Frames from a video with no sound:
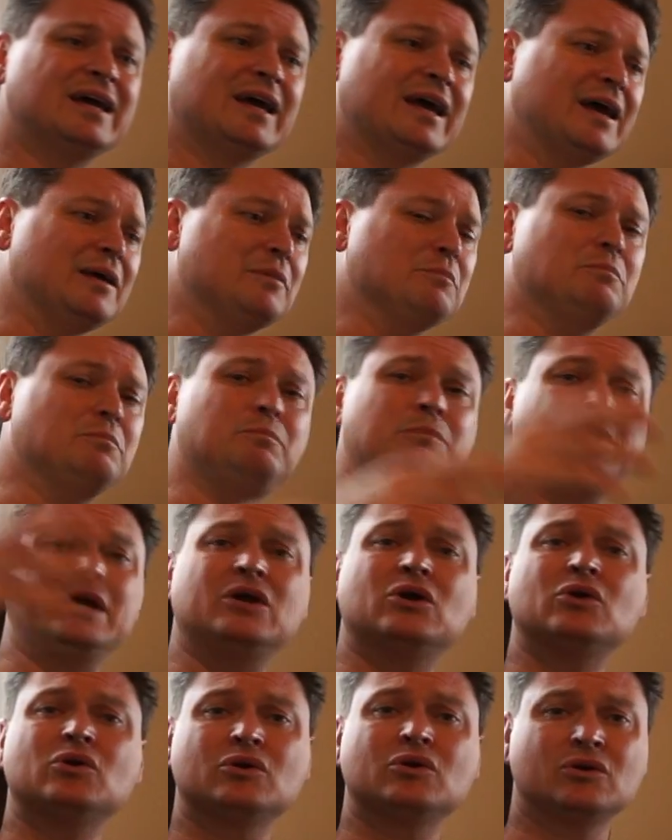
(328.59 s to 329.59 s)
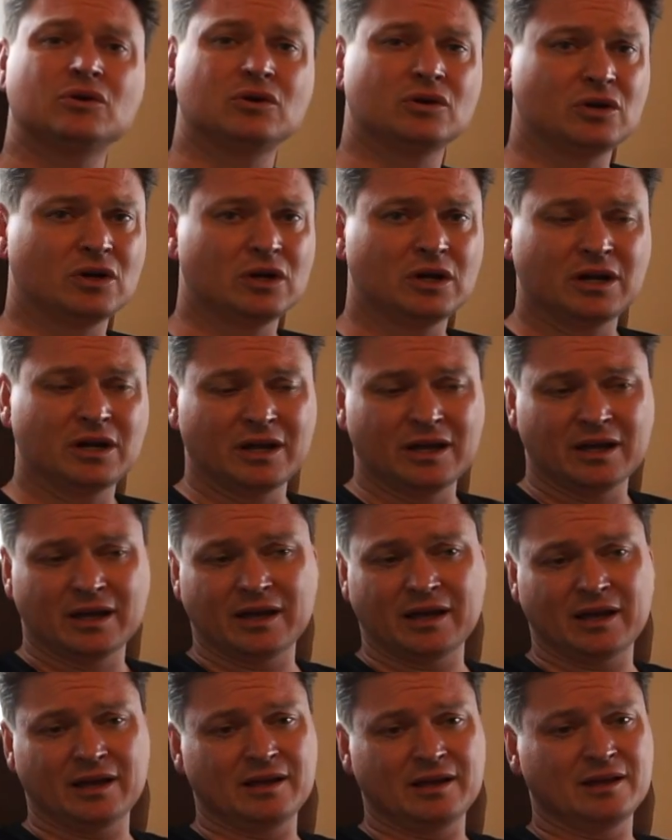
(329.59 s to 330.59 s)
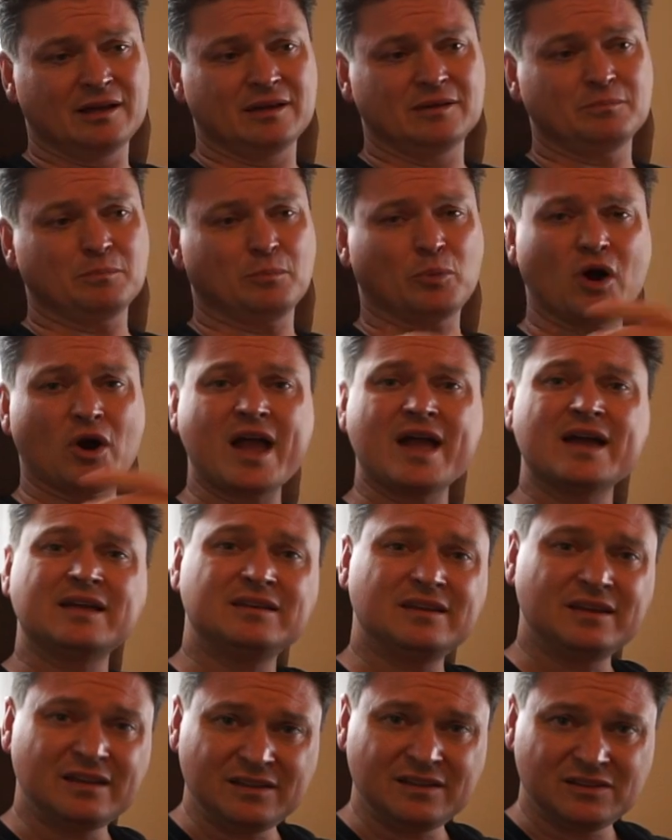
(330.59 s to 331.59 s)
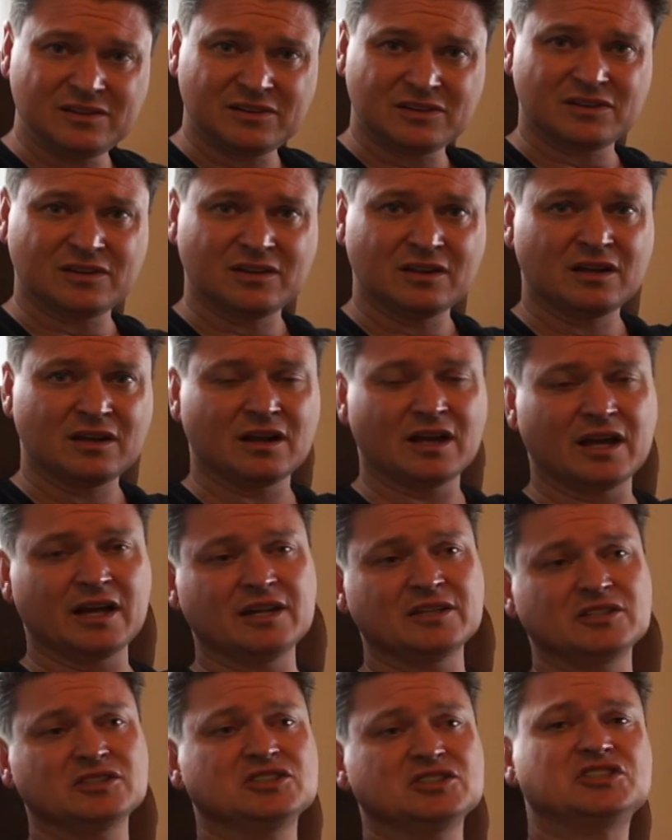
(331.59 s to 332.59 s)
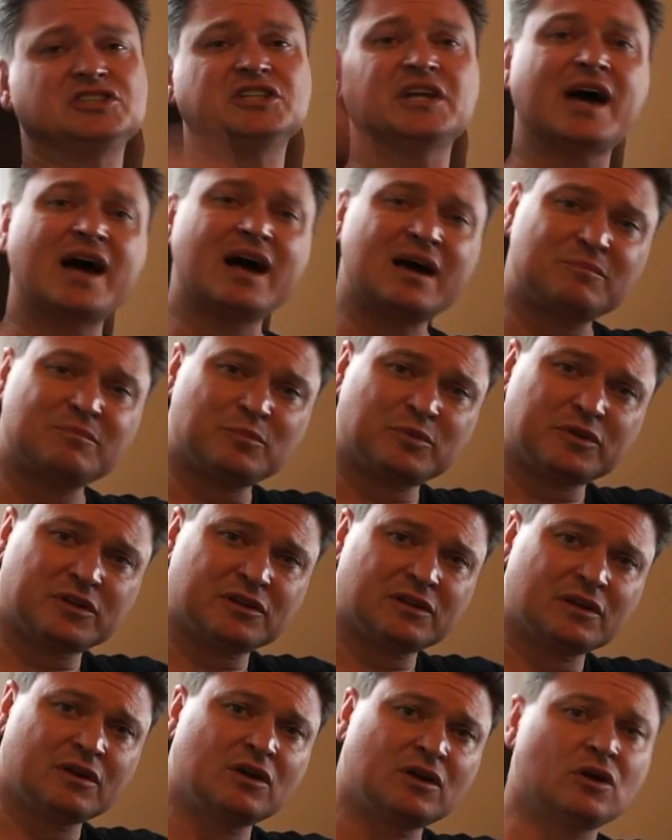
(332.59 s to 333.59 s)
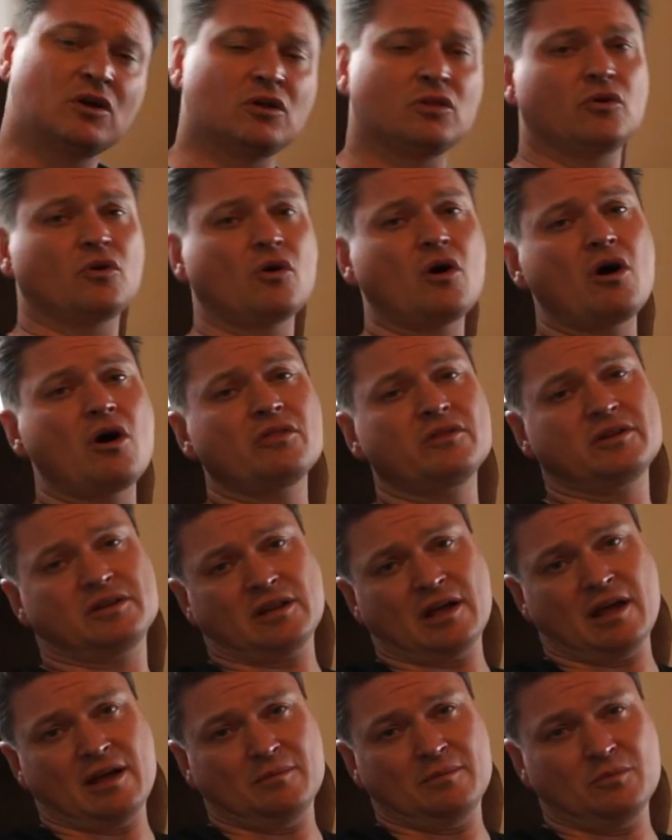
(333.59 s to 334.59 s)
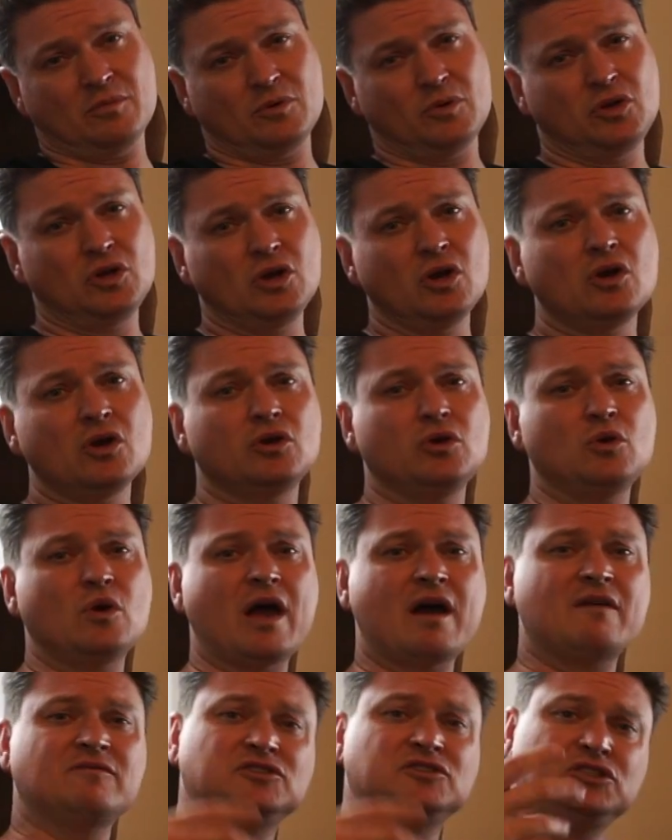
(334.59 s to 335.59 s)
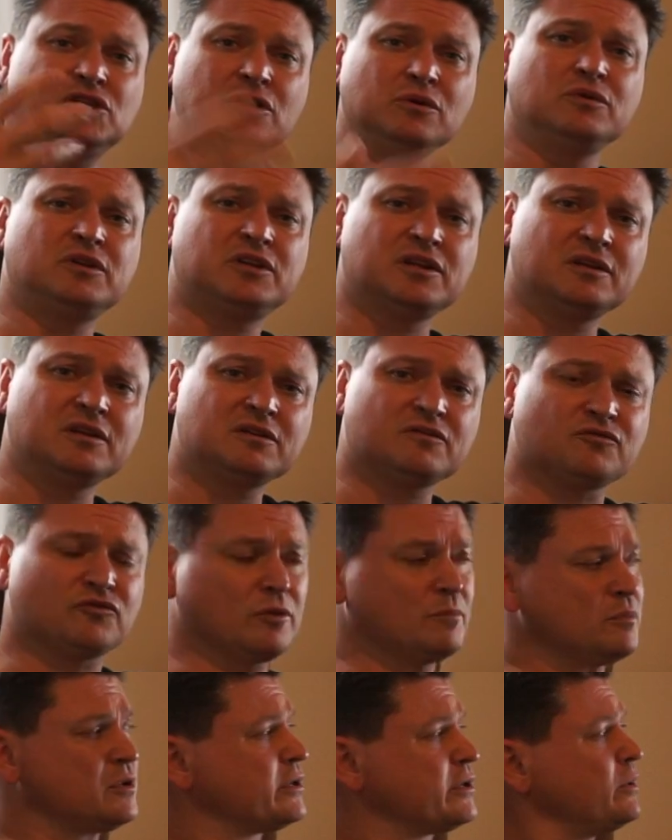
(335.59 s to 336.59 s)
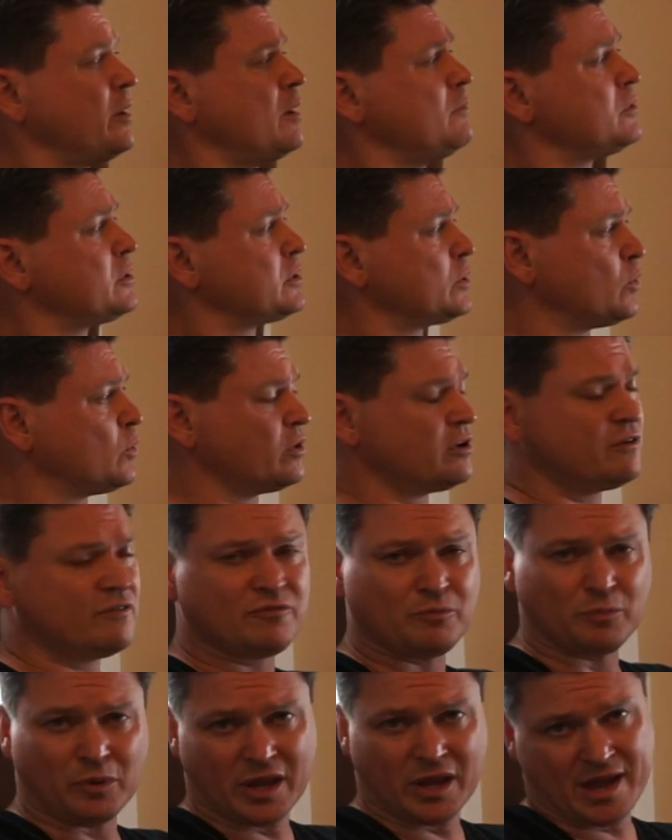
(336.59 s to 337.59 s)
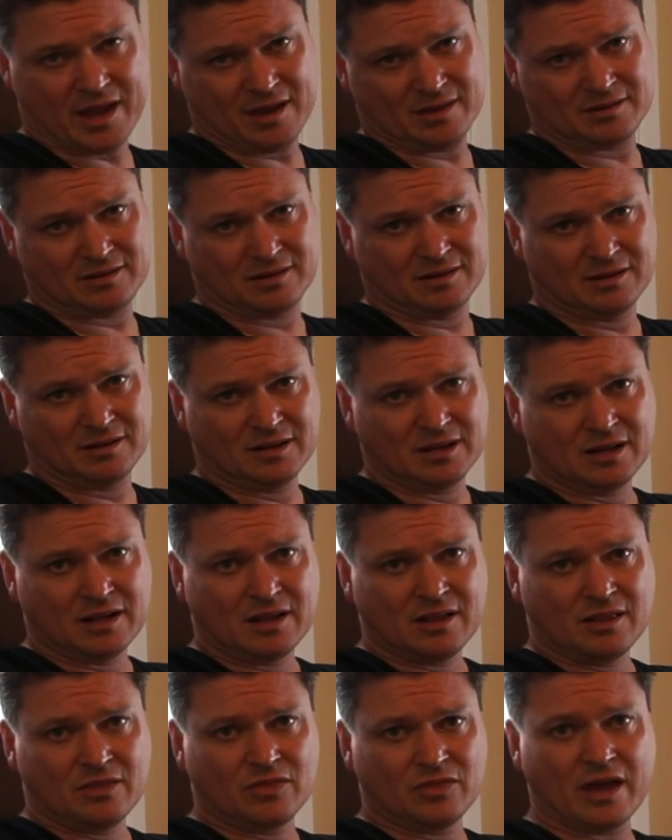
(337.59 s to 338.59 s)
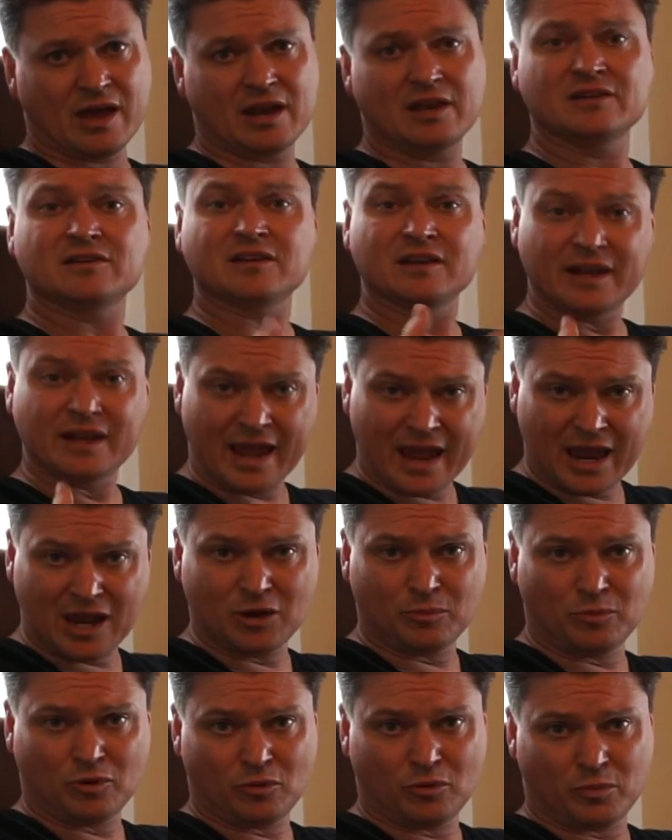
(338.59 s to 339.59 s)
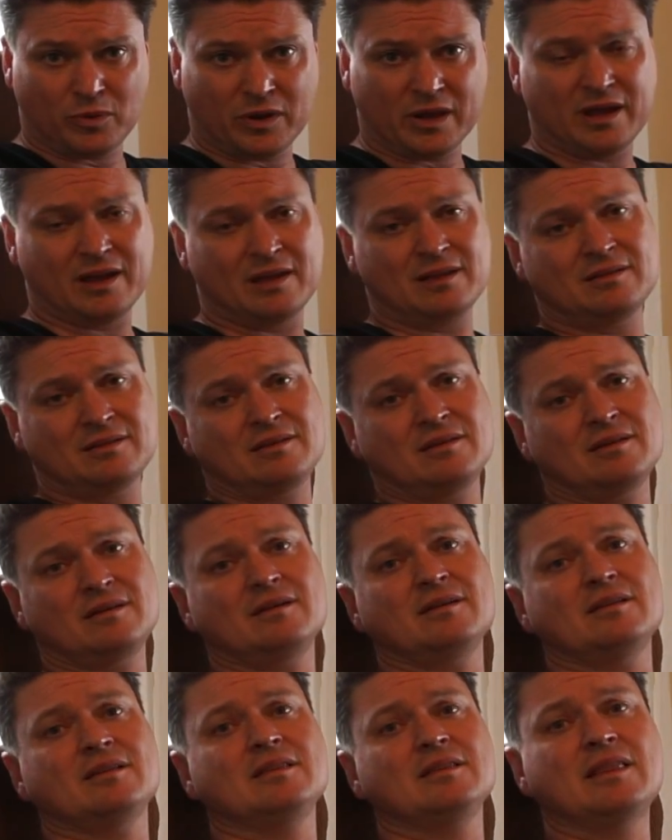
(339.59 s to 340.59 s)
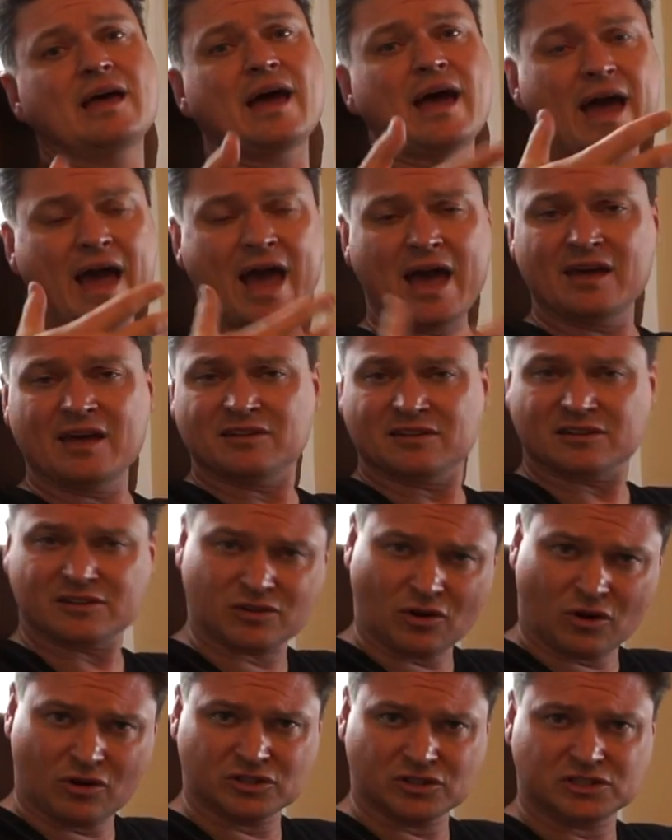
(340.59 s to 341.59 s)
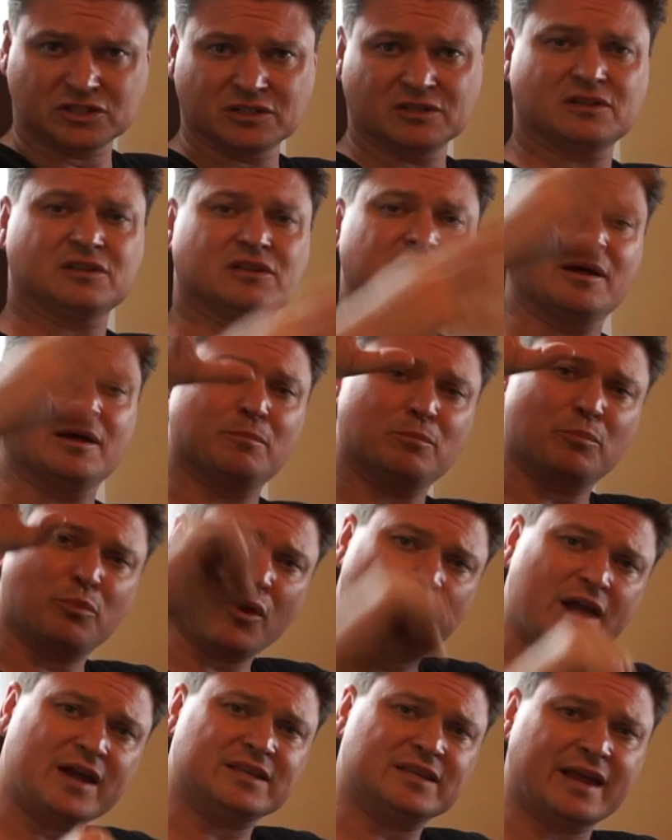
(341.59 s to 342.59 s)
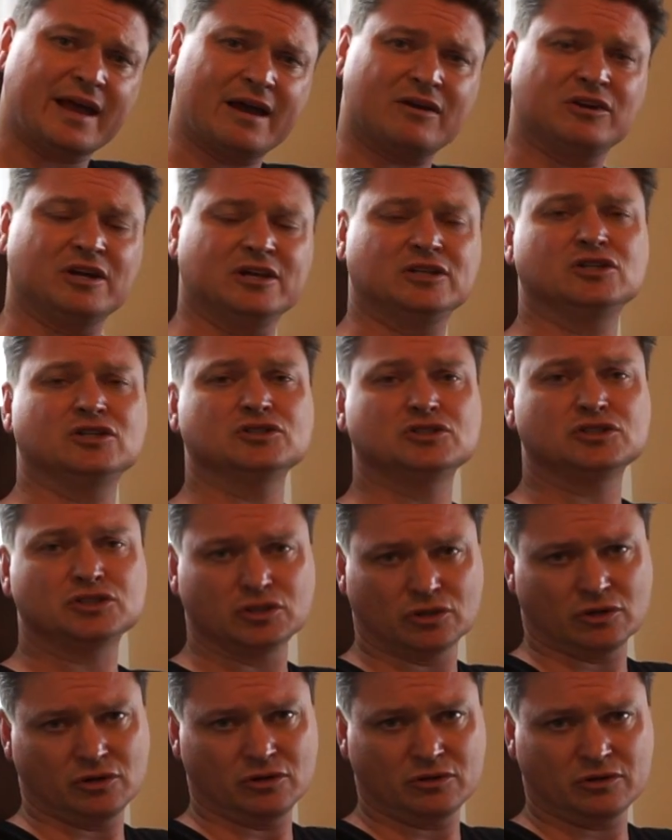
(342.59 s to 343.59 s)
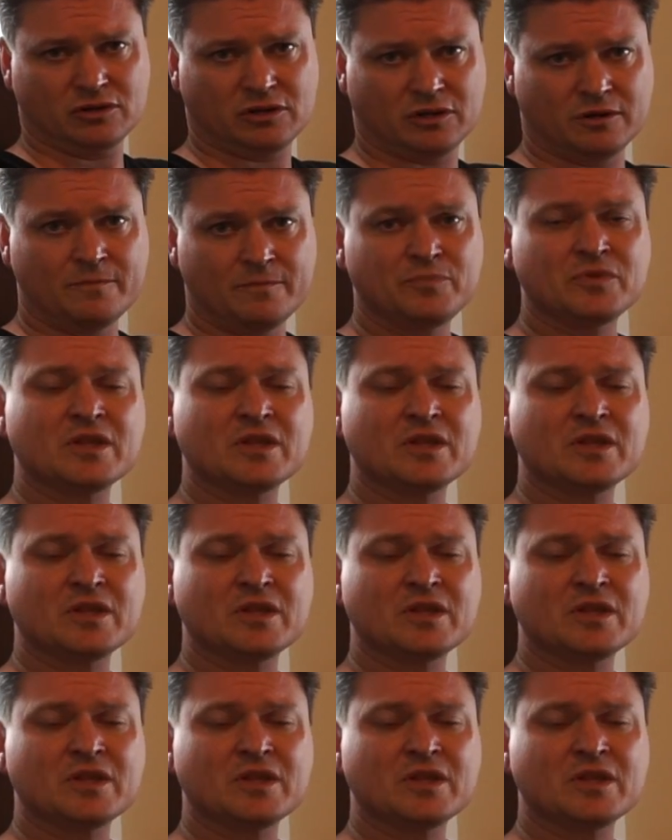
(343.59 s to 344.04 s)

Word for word: and beer and brandies and schnapps, they're all the same. You have juices from some sort of plant that is an edible plant that has starches that break down into sugars.